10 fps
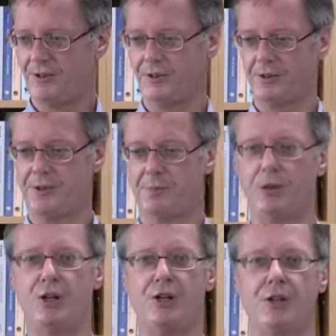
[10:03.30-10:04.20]
all this
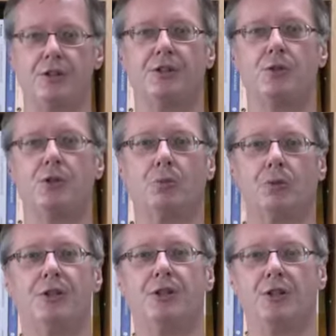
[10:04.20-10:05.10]
pressure, social
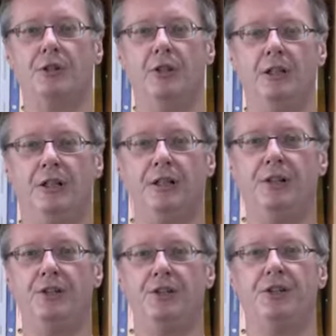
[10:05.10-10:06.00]
pressure,
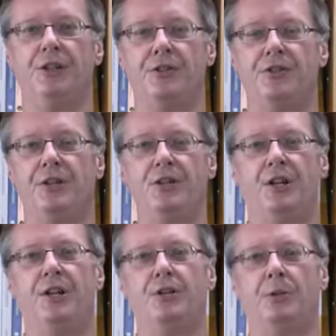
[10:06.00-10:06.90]
years and years,
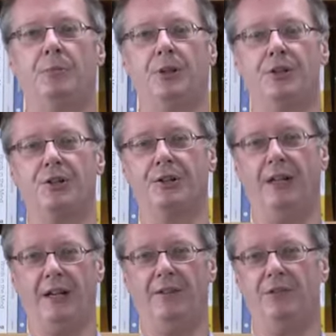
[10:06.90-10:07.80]
educational pressure, you
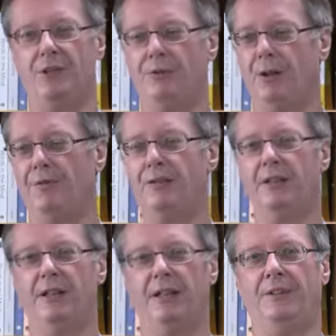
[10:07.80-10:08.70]
have to do it. I feel
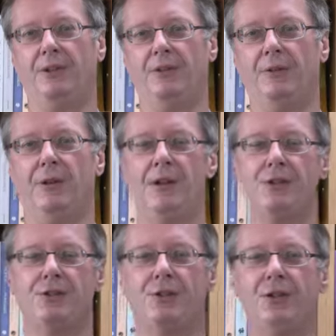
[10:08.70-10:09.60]
like I have to do it.
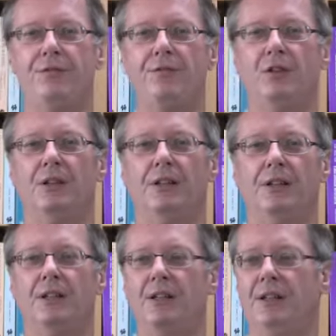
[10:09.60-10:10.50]
So do you feel
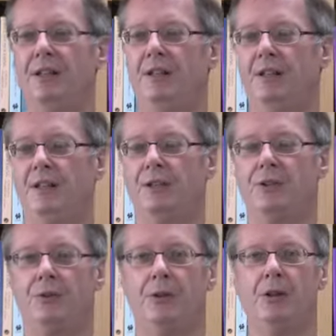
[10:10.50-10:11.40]
like you're
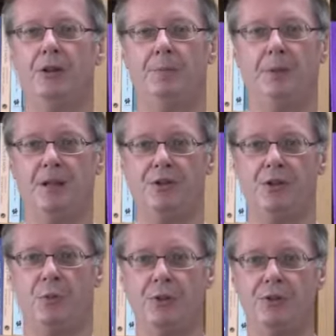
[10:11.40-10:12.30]
doing it because
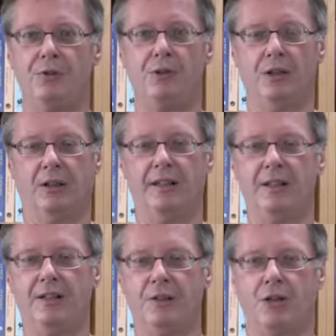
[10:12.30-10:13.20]
you want to, you like
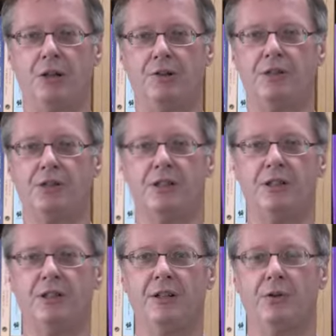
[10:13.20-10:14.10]
it, you're interested
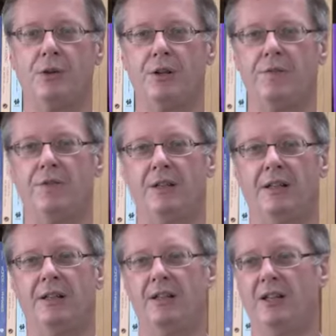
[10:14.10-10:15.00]
in it, or do you feel
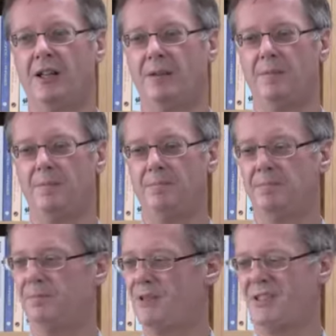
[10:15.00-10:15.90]
like
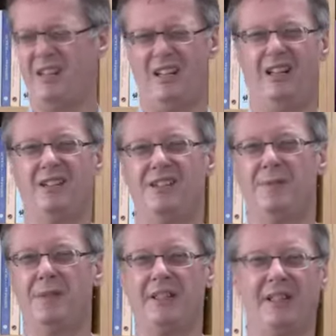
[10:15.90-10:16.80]
it's
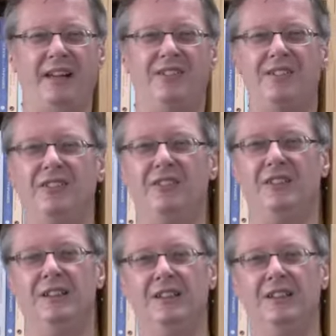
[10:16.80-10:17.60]
something I have to do?